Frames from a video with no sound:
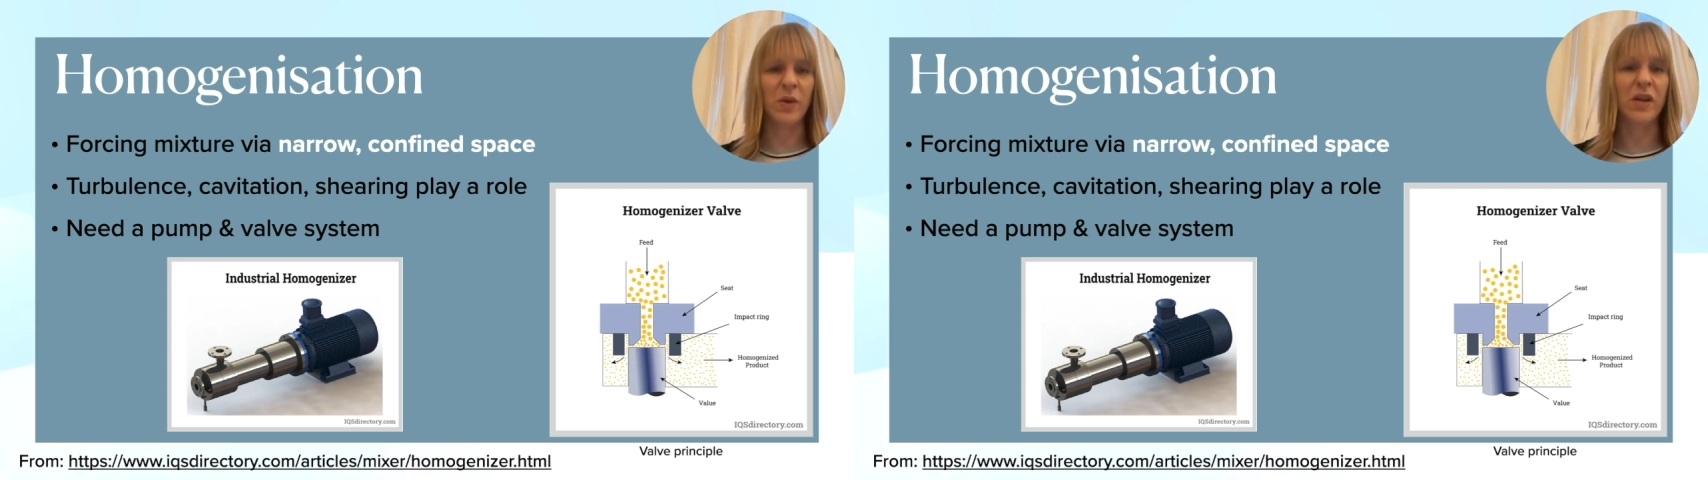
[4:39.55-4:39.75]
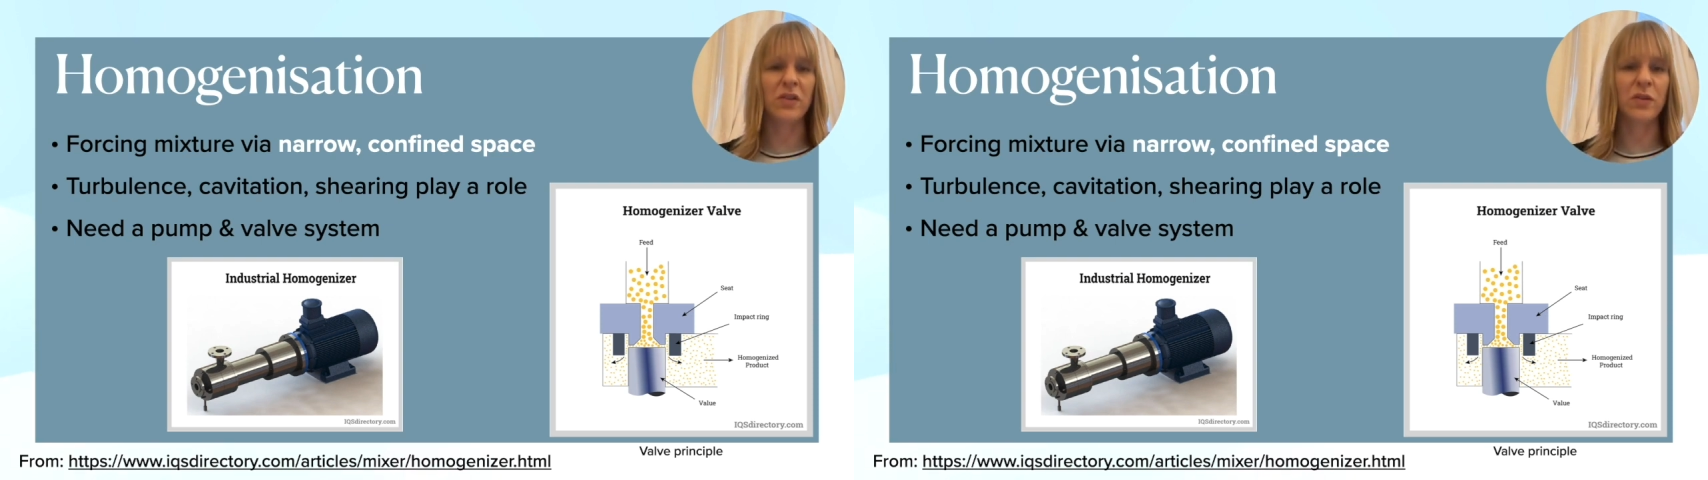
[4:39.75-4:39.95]

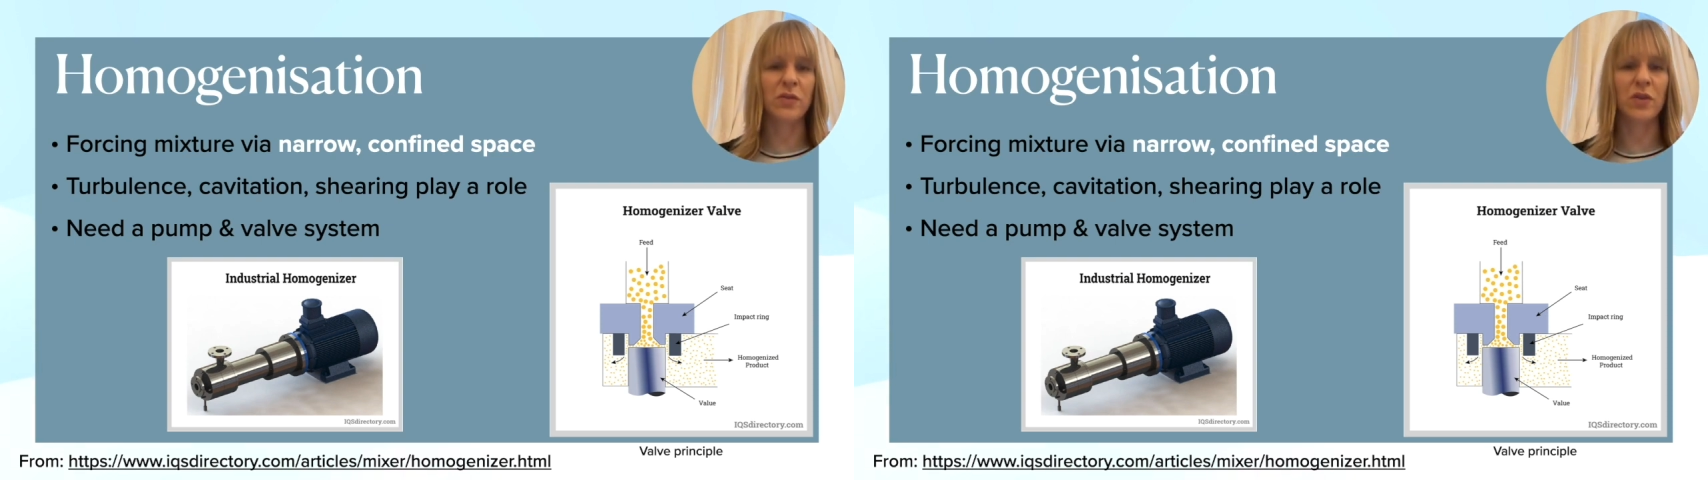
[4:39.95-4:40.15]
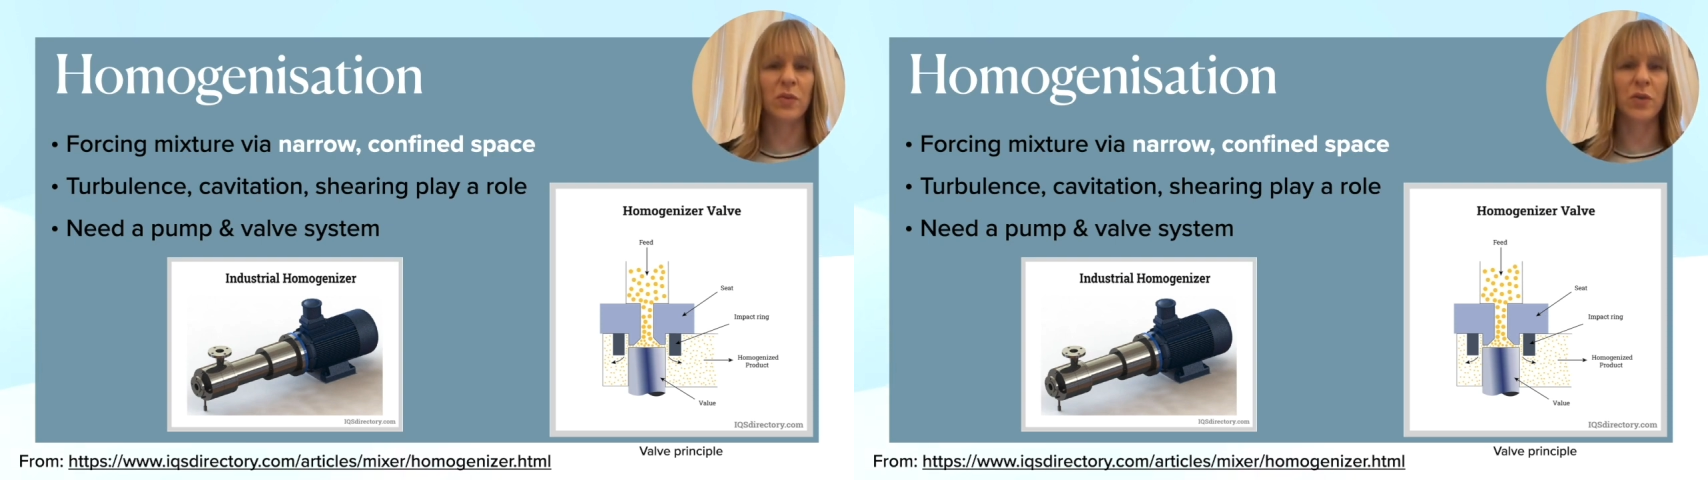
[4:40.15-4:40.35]
because it
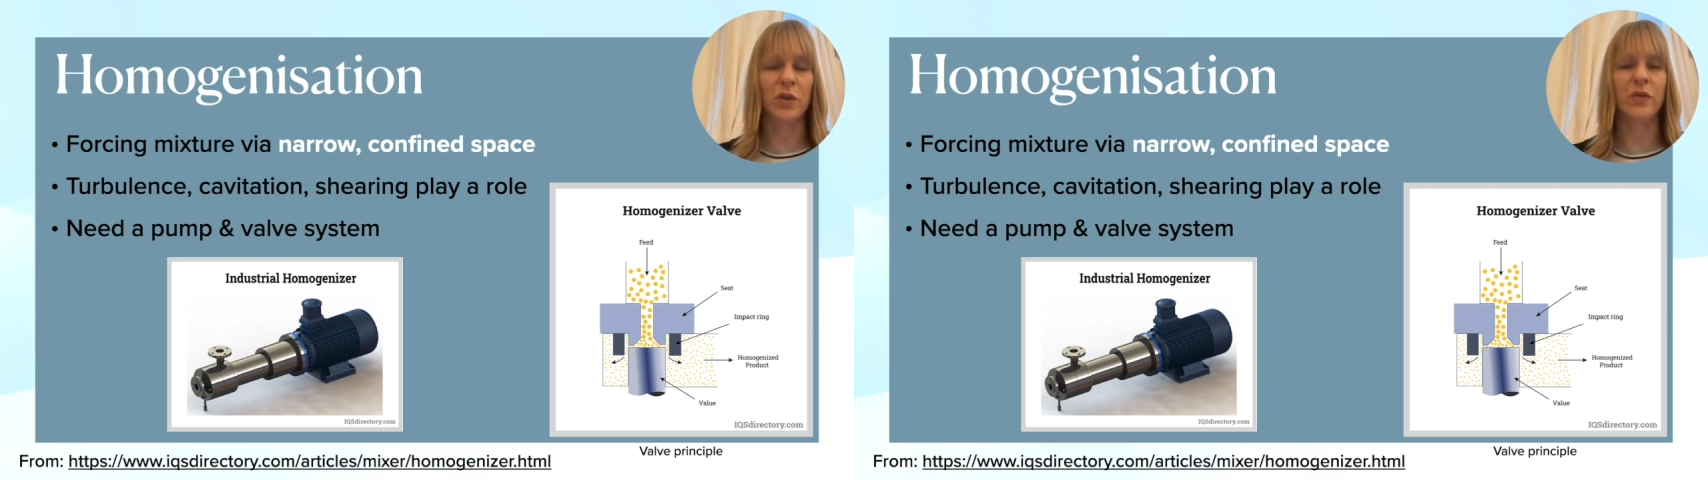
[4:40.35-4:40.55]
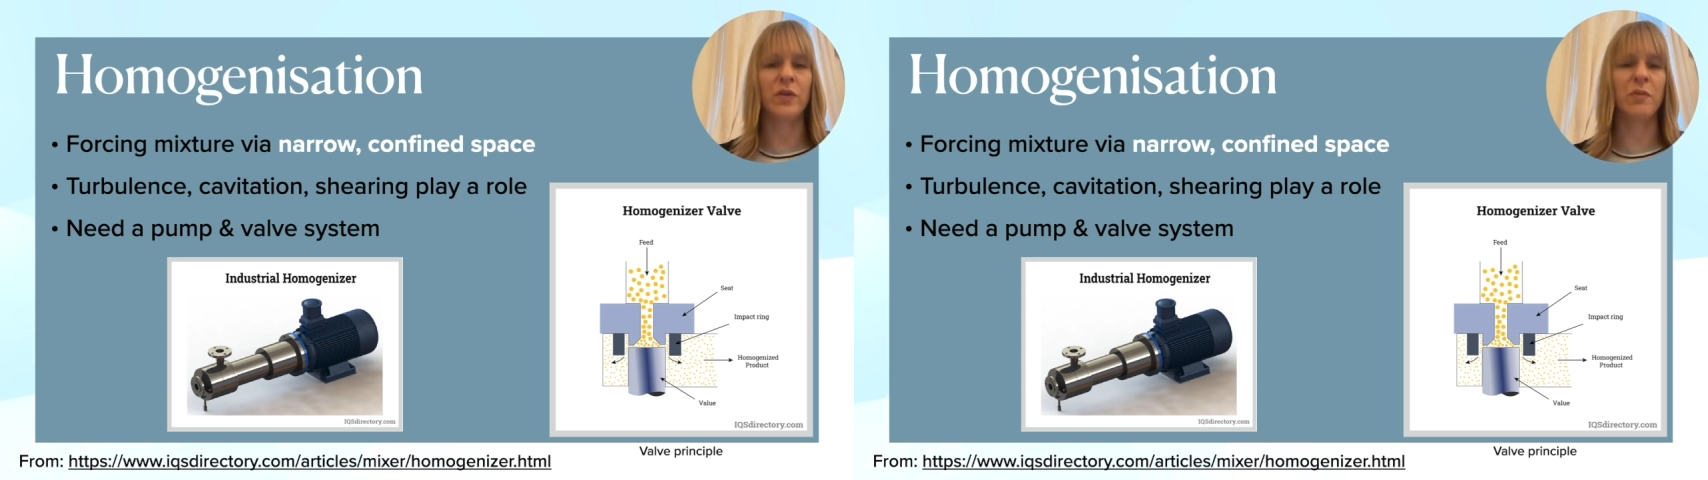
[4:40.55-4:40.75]
also works for